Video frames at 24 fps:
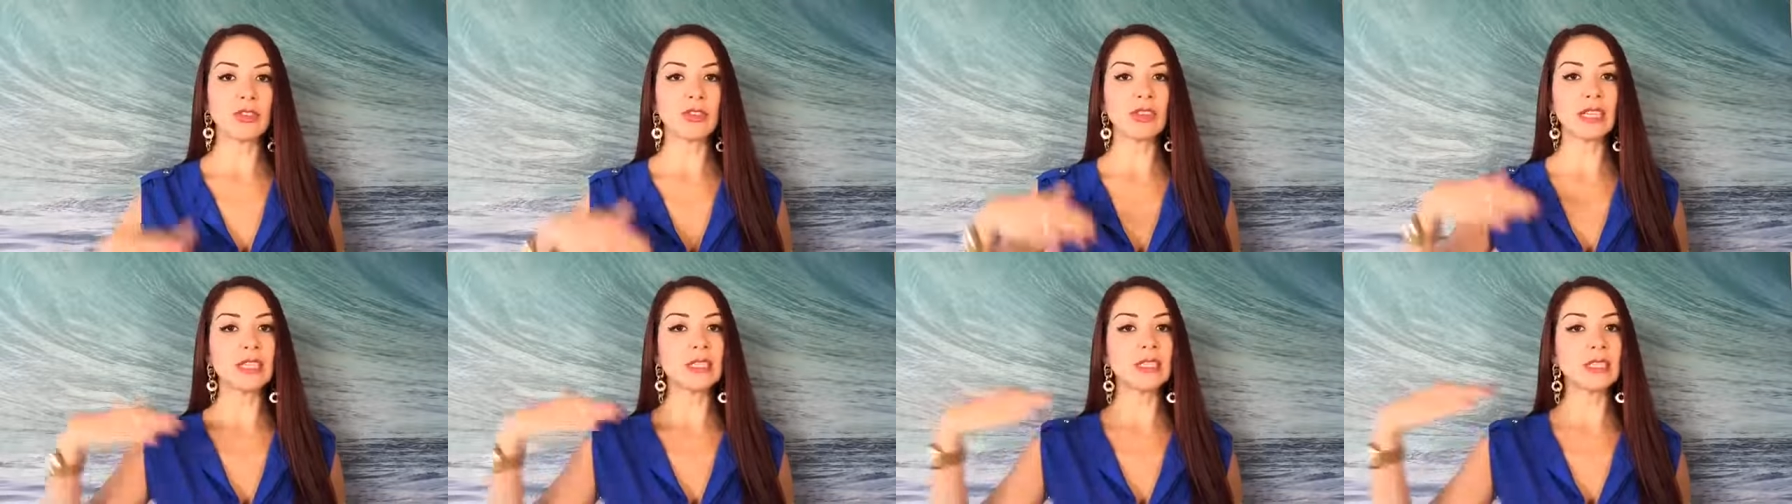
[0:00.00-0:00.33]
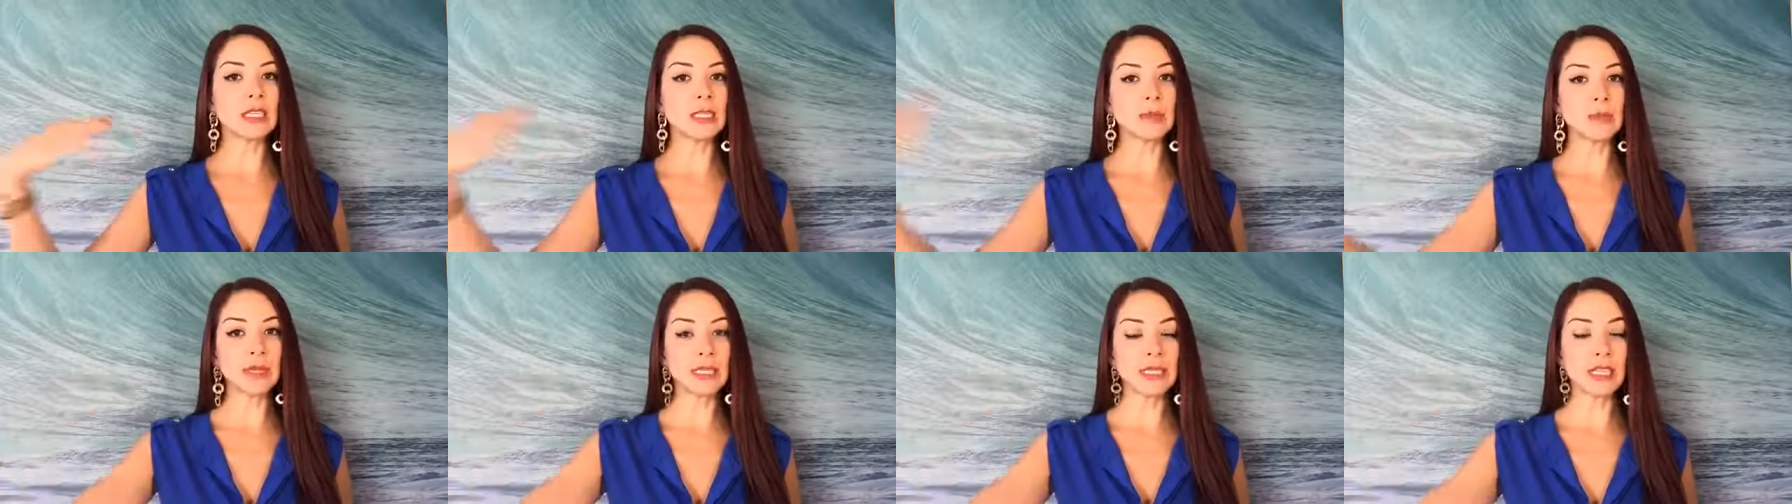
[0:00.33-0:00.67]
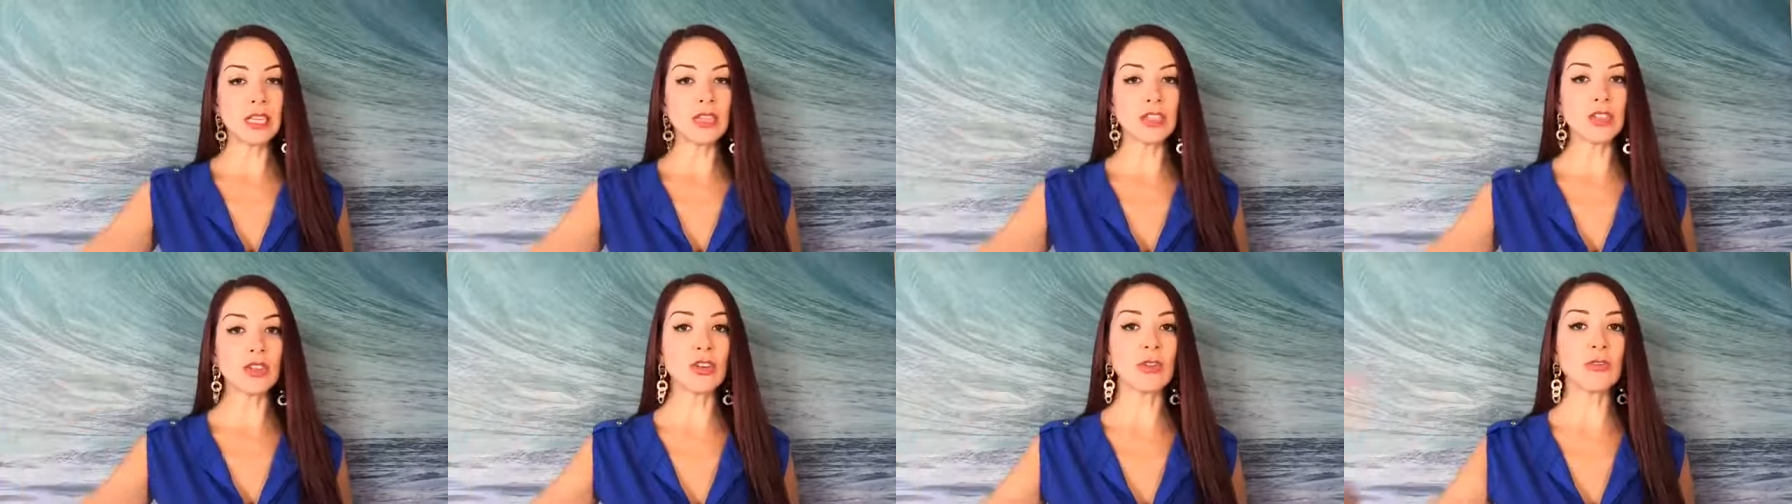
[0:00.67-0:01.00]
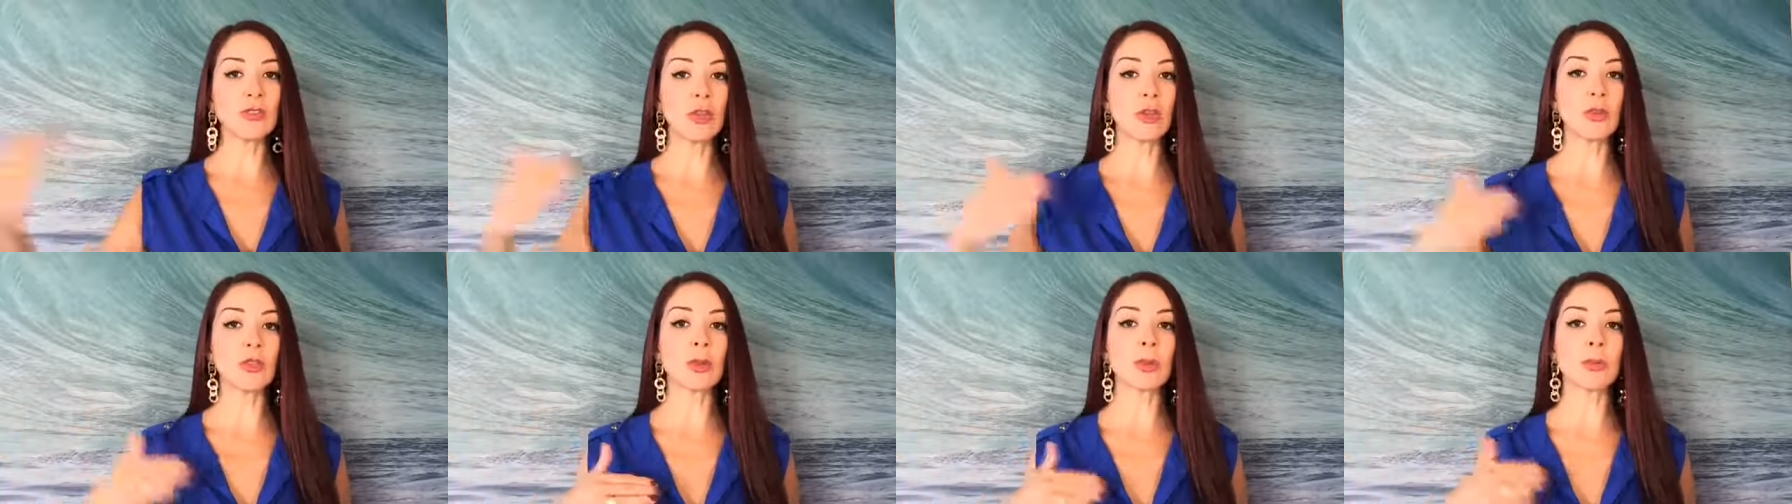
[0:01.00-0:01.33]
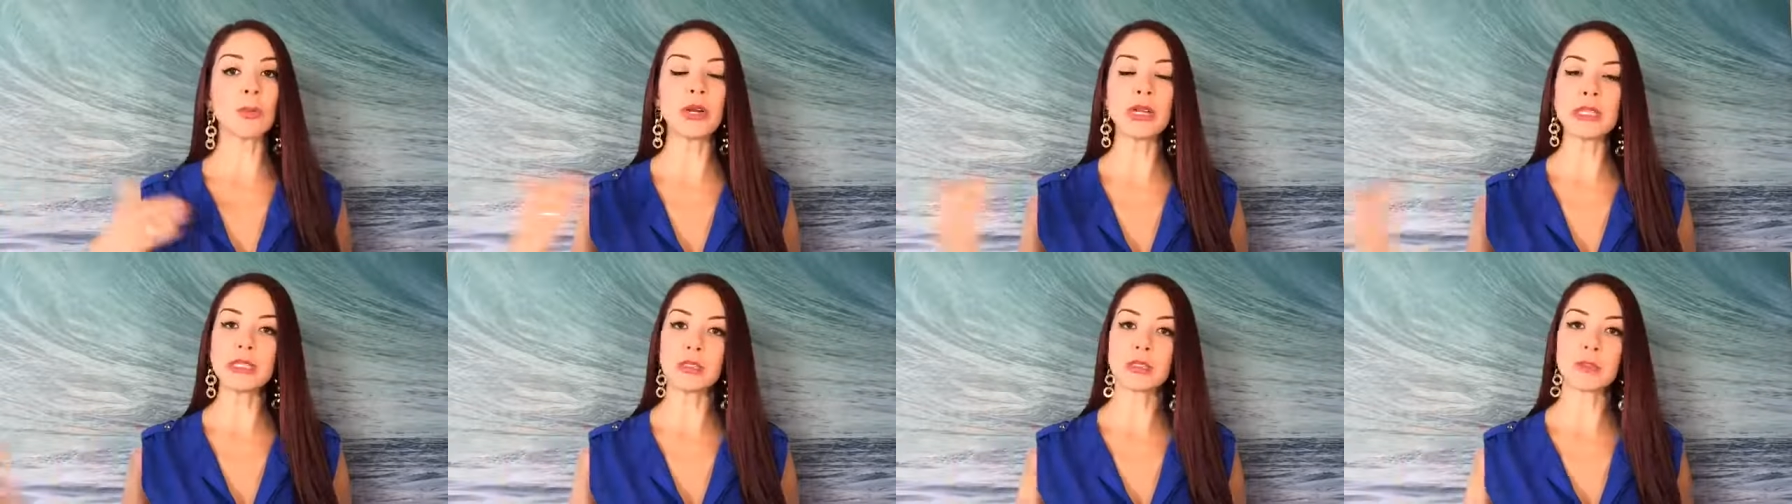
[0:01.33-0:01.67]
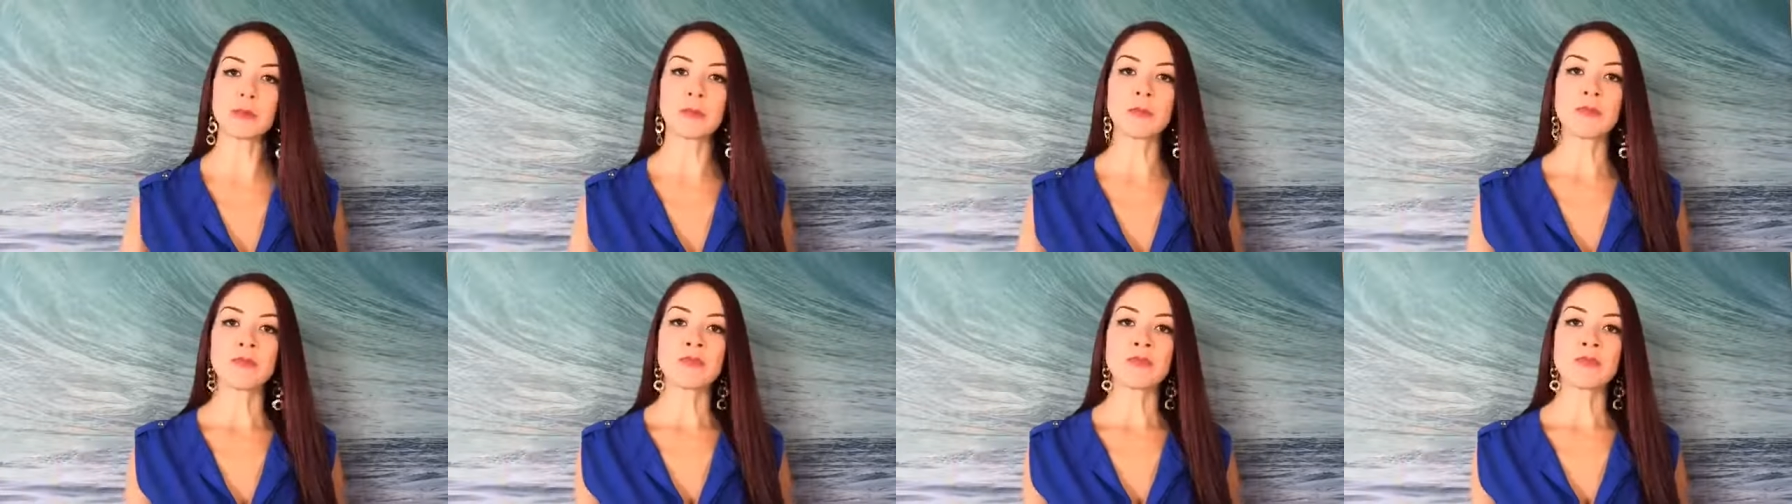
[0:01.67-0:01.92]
is the expectation of the other person.